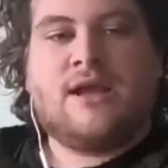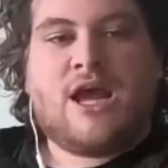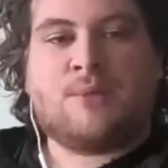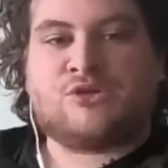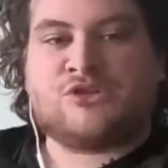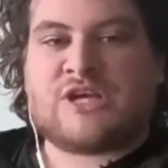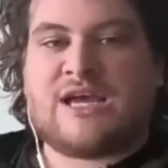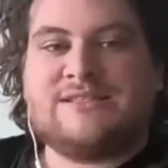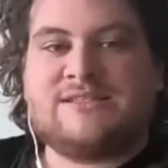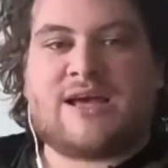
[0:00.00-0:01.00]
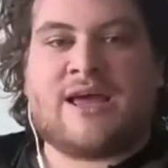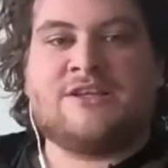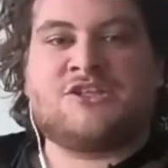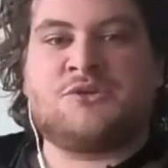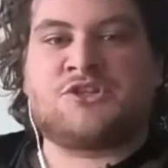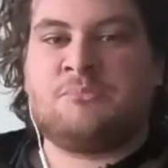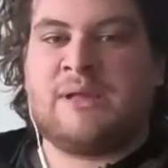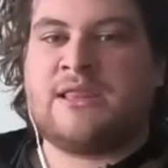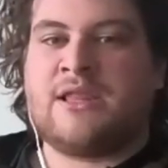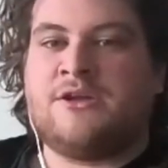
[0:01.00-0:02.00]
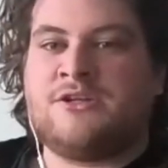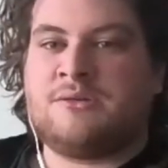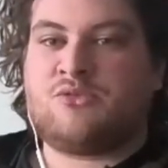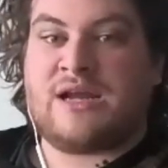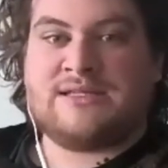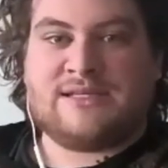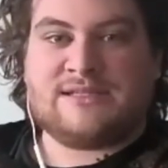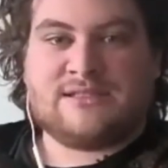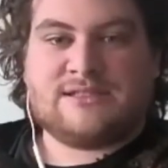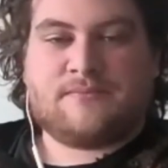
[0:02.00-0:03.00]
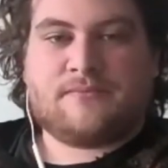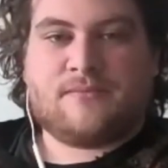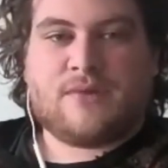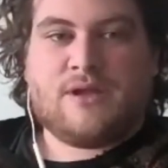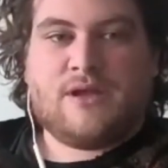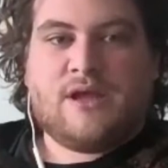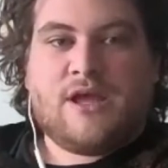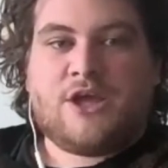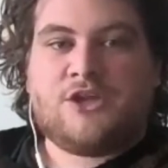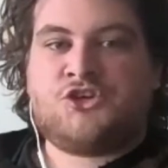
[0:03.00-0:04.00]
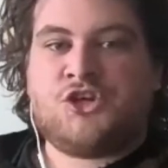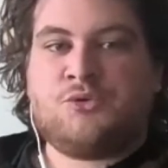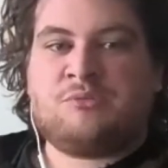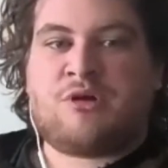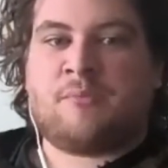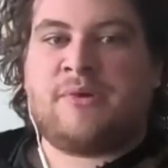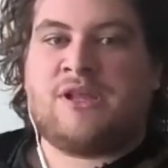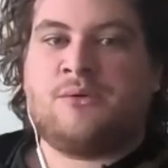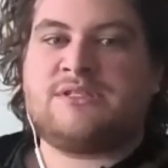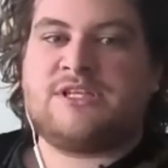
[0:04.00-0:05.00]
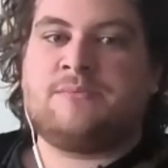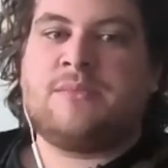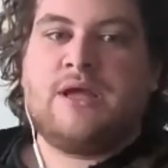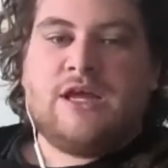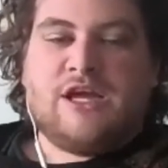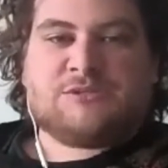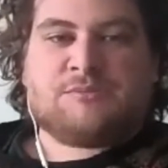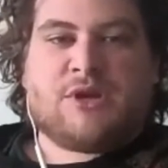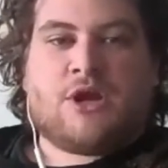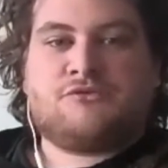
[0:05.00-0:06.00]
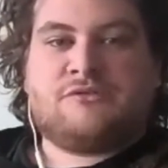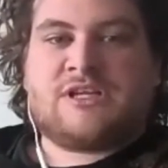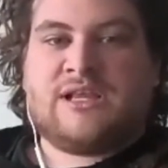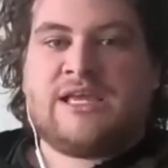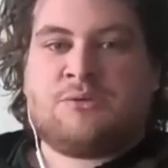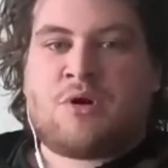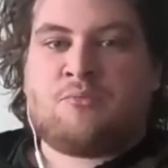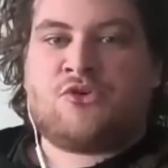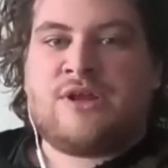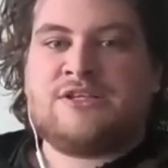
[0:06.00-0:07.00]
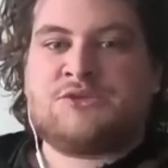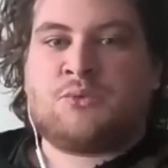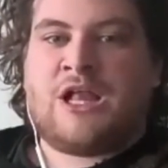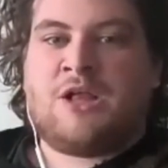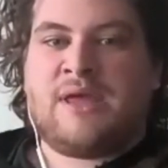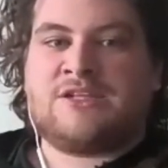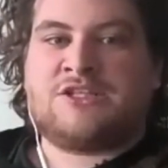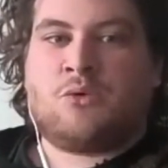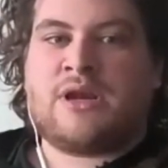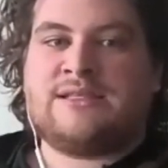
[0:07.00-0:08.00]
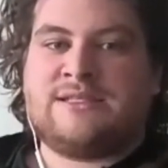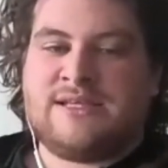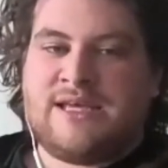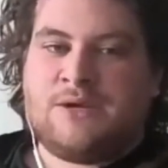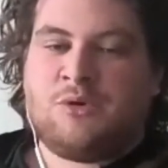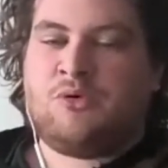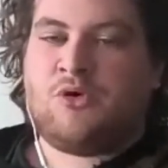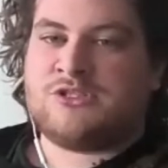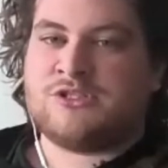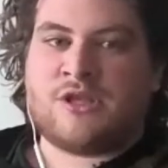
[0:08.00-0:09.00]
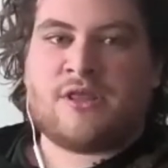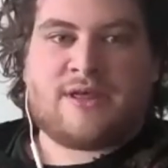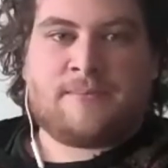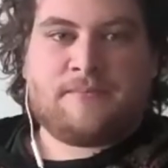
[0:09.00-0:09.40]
a precise science which can be learned and practiced. In tune with popular wisdom, Spinoza is clear that what brings well being to one entity will poison another.